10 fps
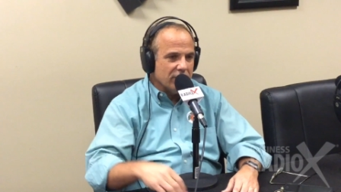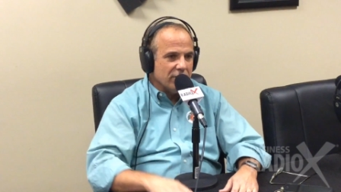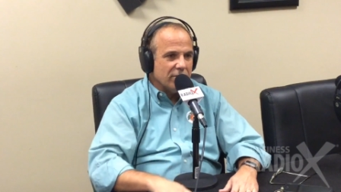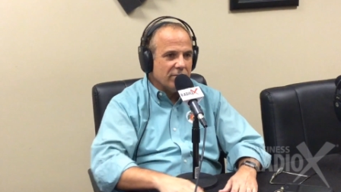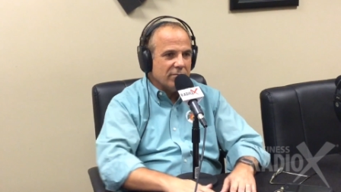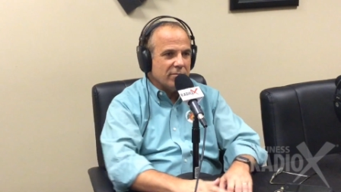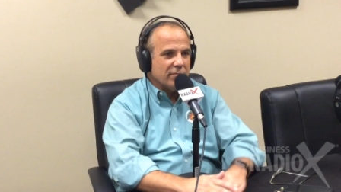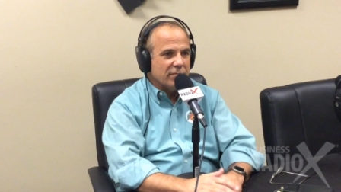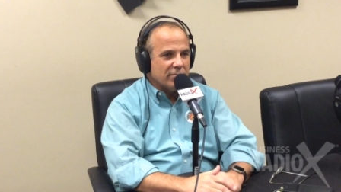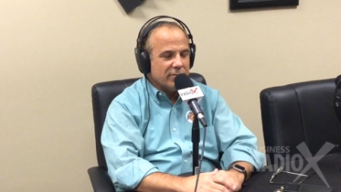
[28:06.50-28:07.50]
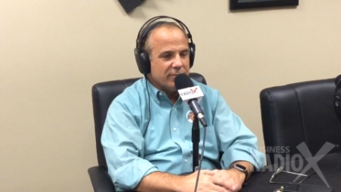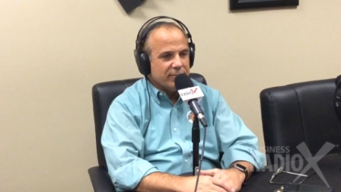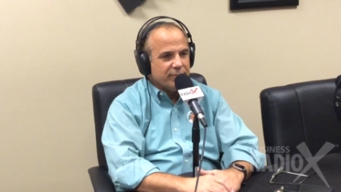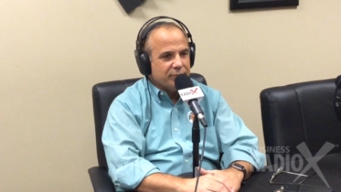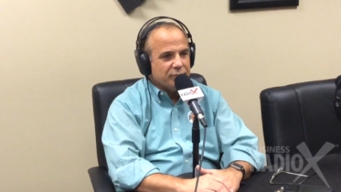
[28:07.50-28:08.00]
Well, and, take it
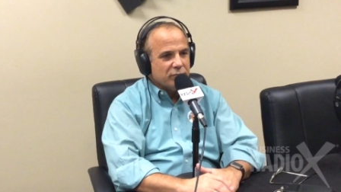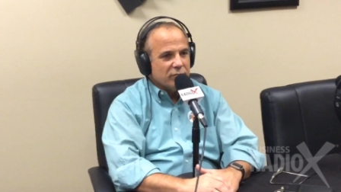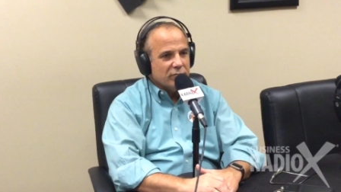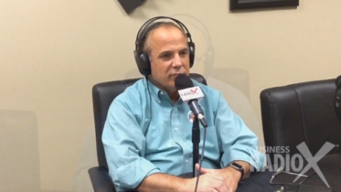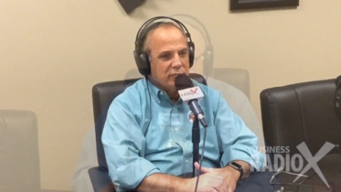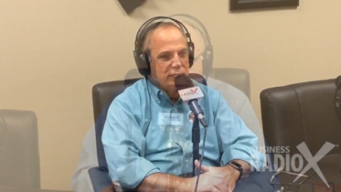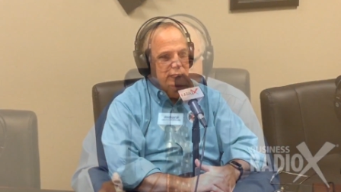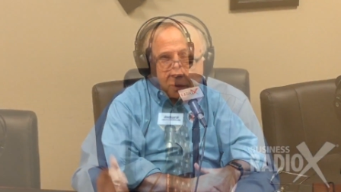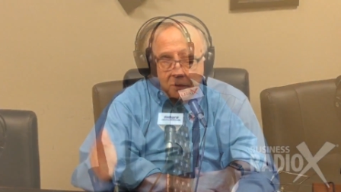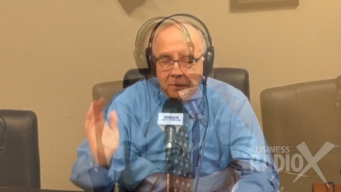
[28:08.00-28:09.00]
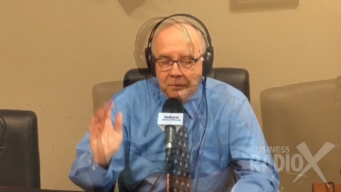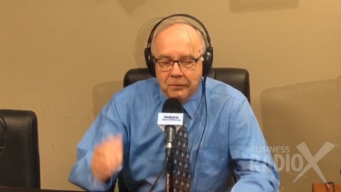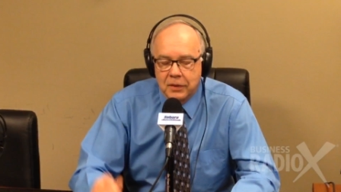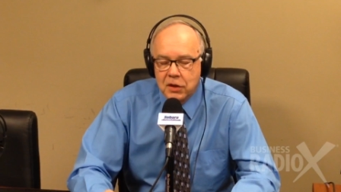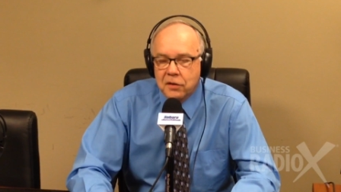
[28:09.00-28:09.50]
one step further.
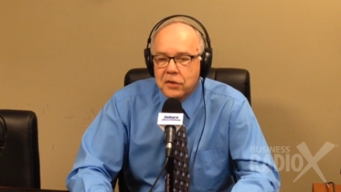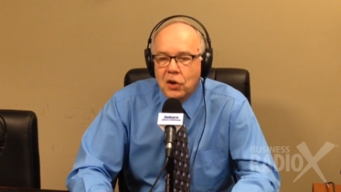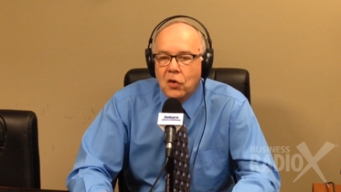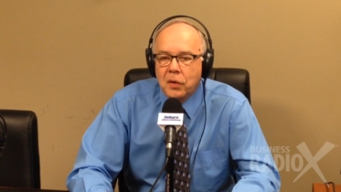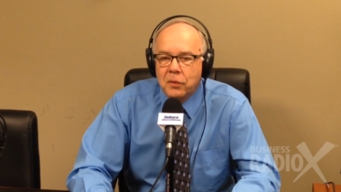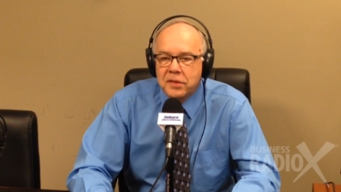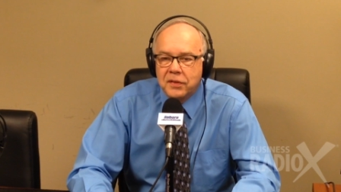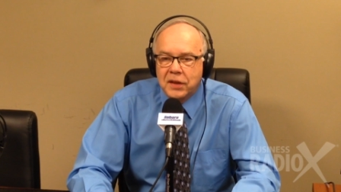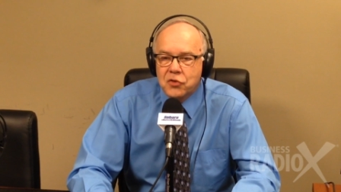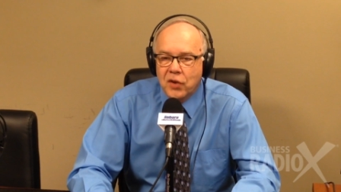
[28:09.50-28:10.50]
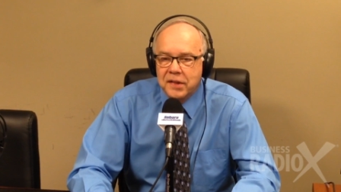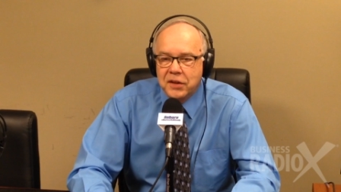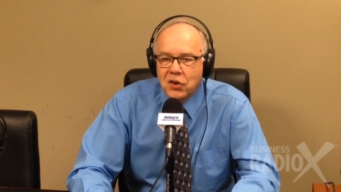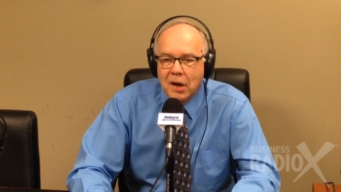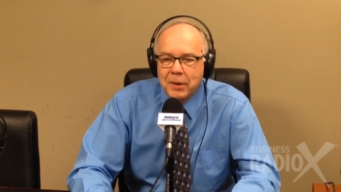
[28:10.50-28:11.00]
Years ago, it was the Dick Tracy
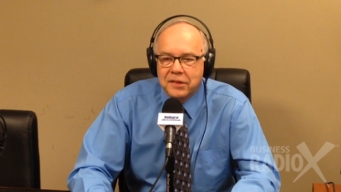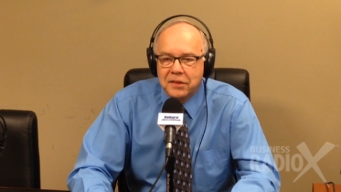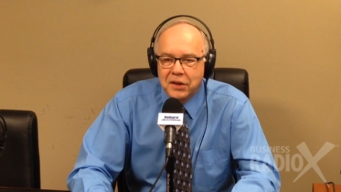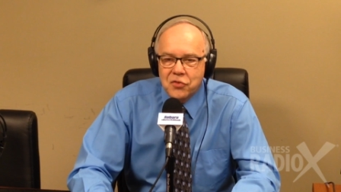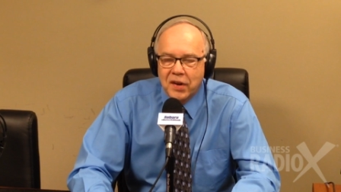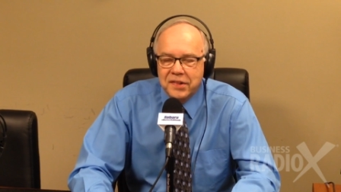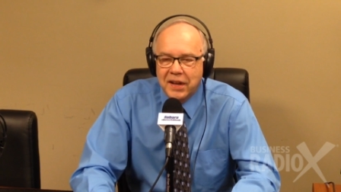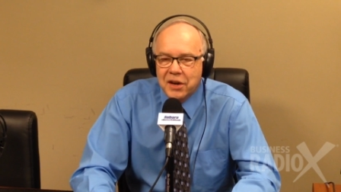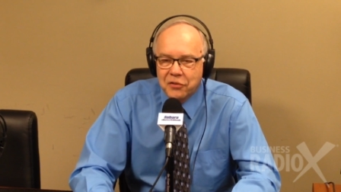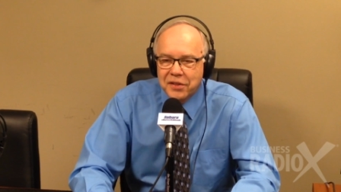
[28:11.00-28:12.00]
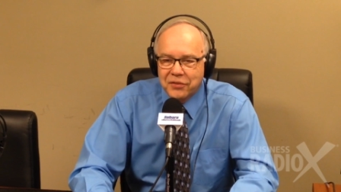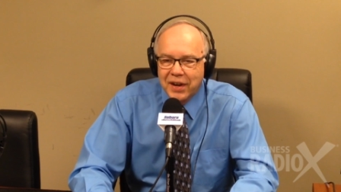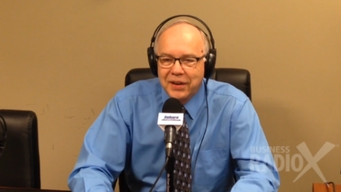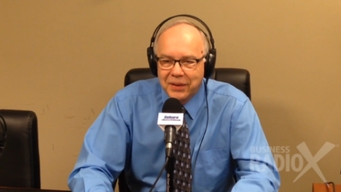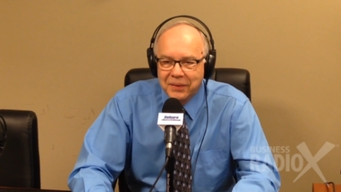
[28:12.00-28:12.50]
comics, and Dick Tracy had a wrist
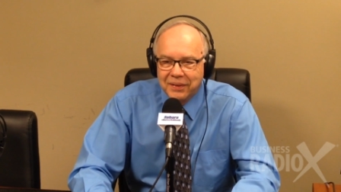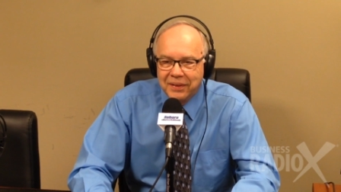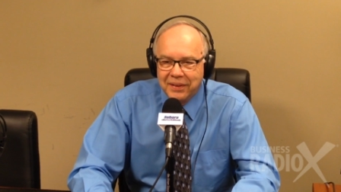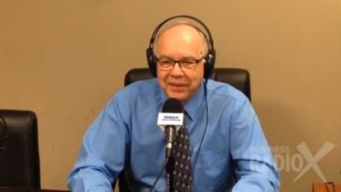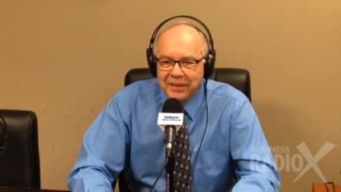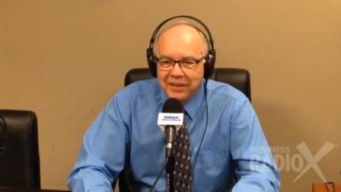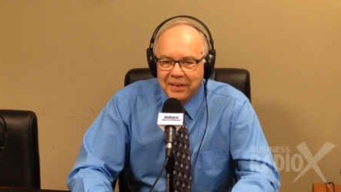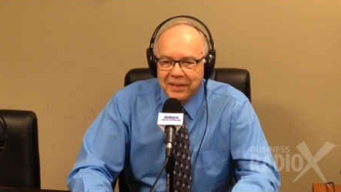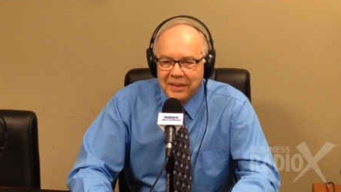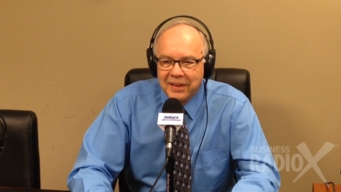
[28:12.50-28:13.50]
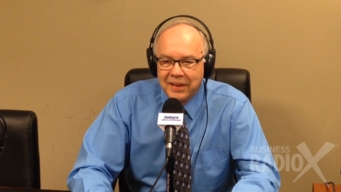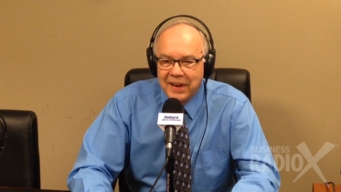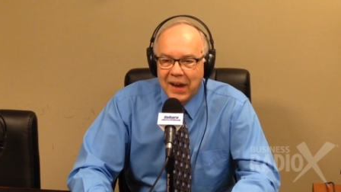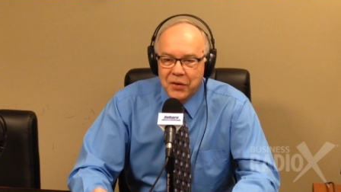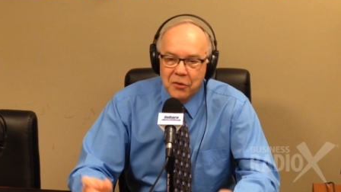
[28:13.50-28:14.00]
radio. And
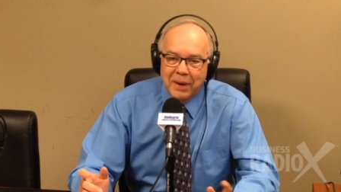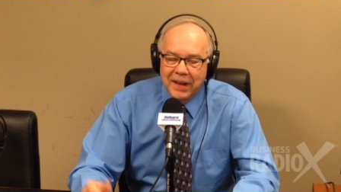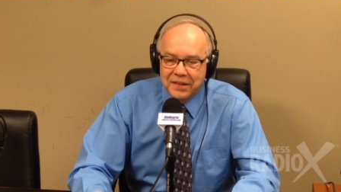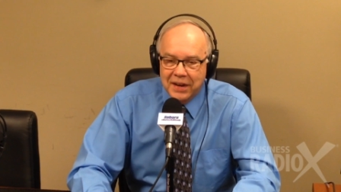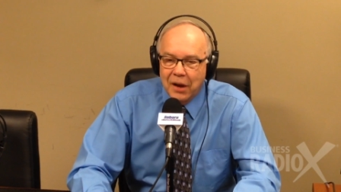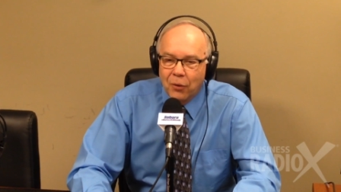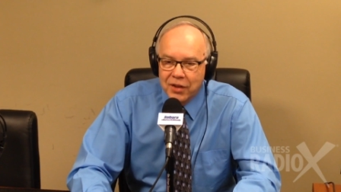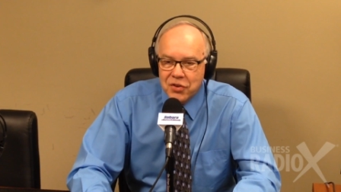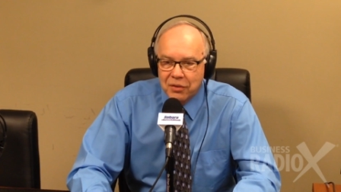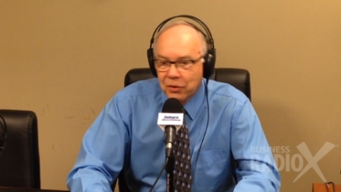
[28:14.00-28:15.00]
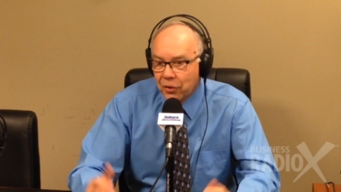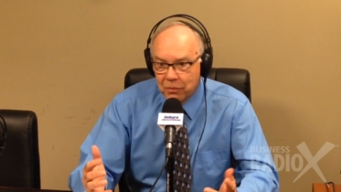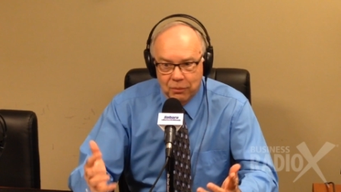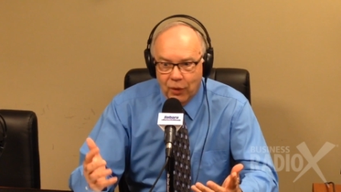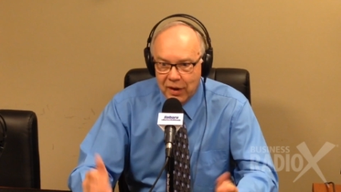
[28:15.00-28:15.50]
now everybody has an iWatch or
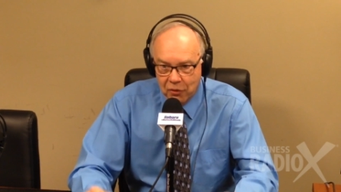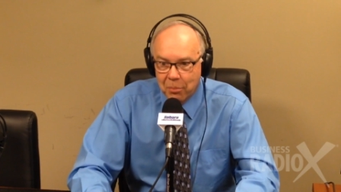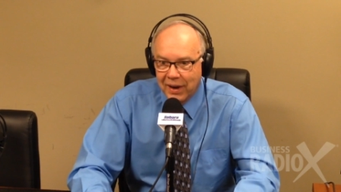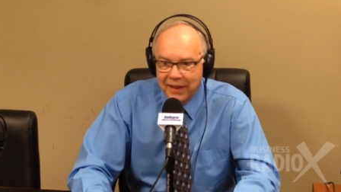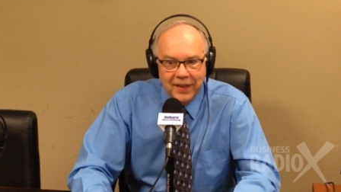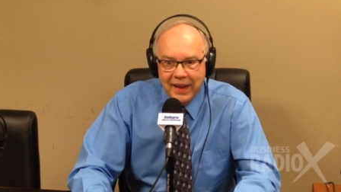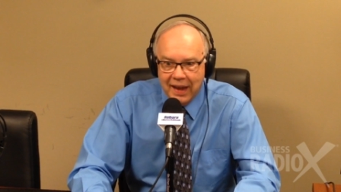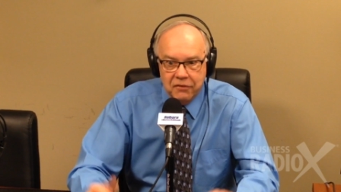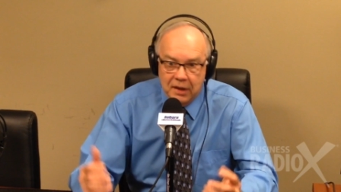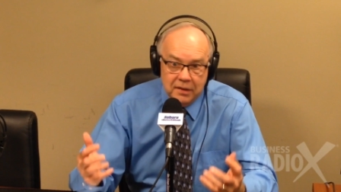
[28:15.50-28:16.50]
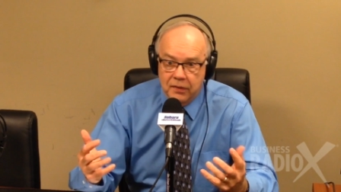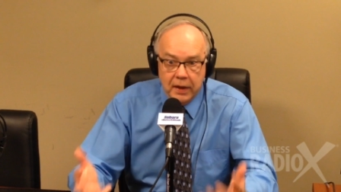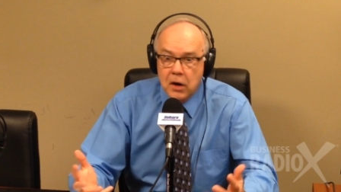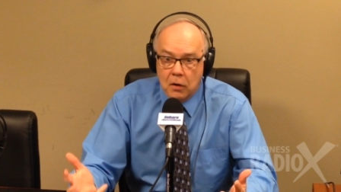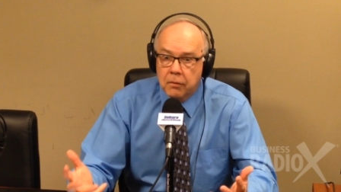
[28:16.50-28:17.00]
whatever brand they have. It's
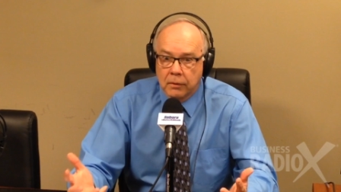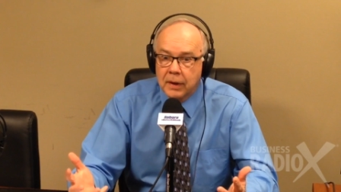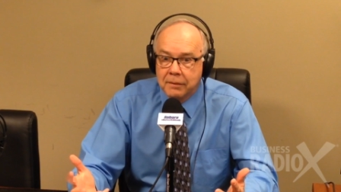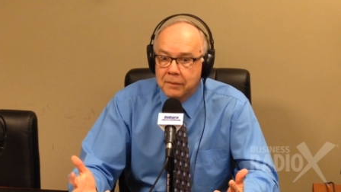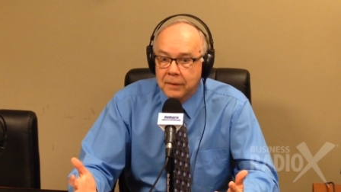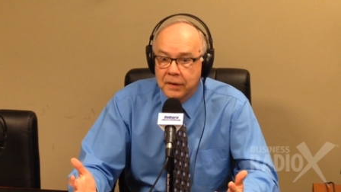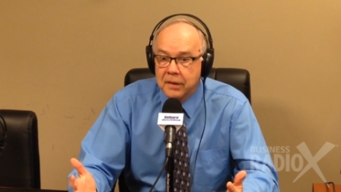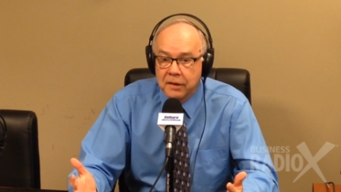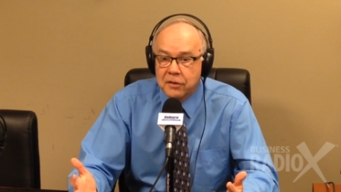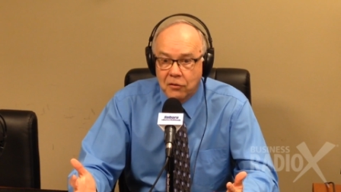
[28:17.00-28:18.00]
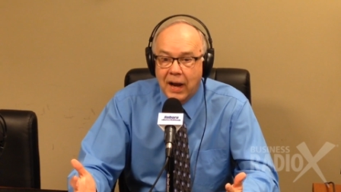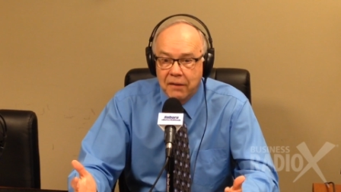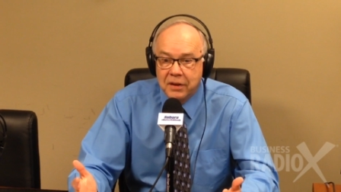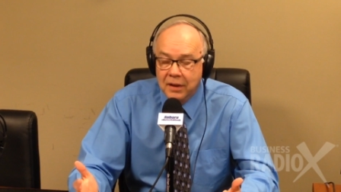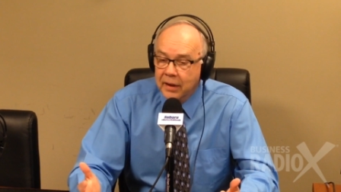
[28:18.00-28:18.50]
there. Right. It's
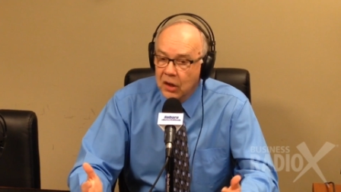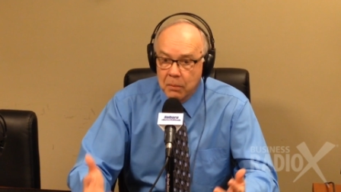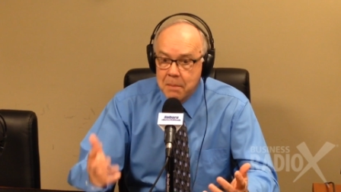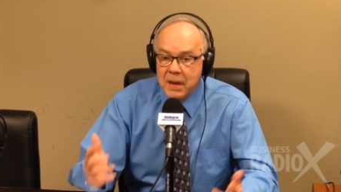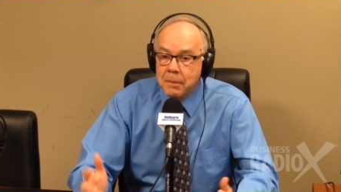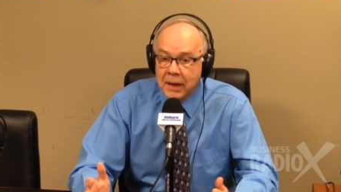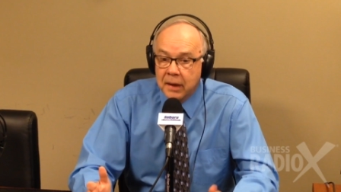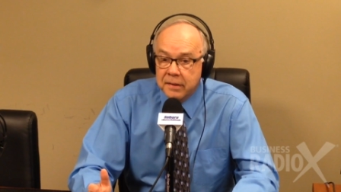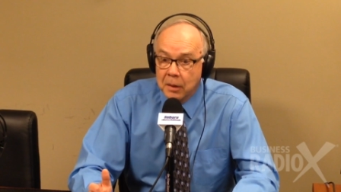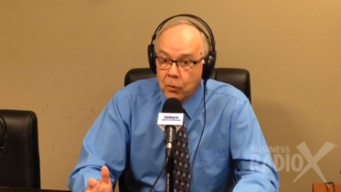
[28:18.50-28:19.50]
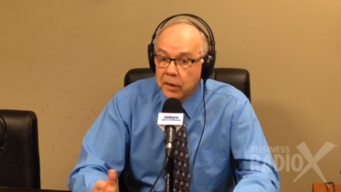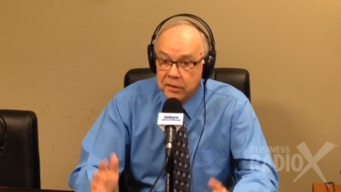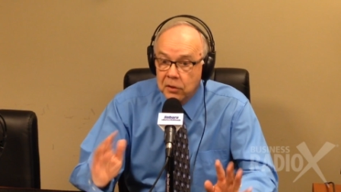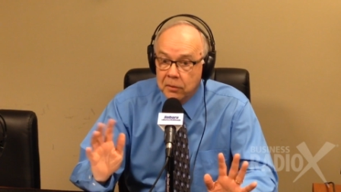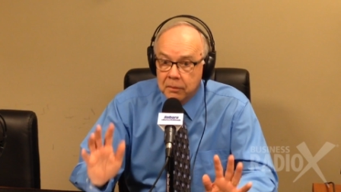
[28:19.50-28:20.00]
arrived. It'll be beaming us somewhere
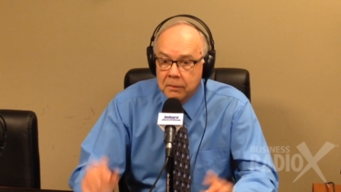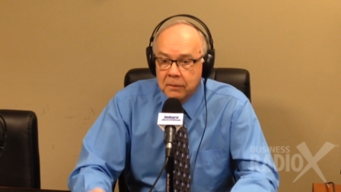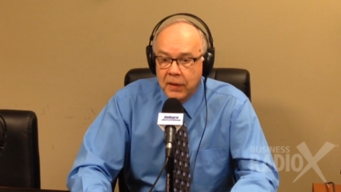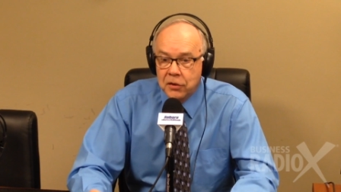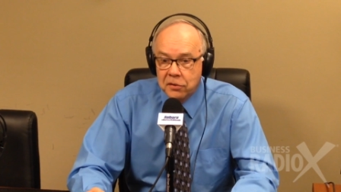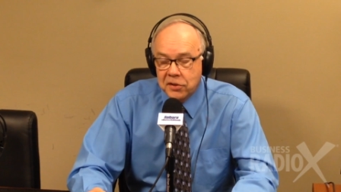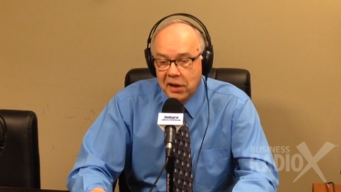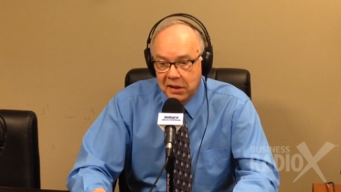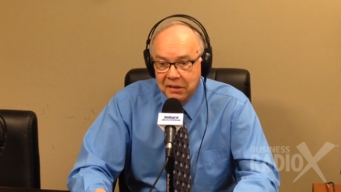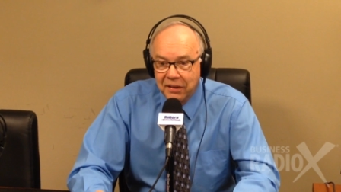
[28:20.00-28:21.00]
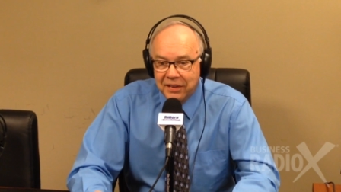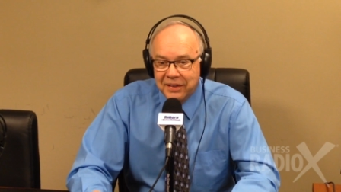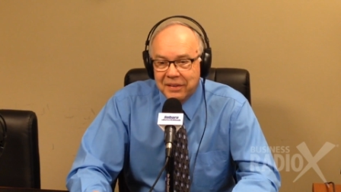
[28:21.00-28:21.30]
soon. Thank you, Scotty. Yeah.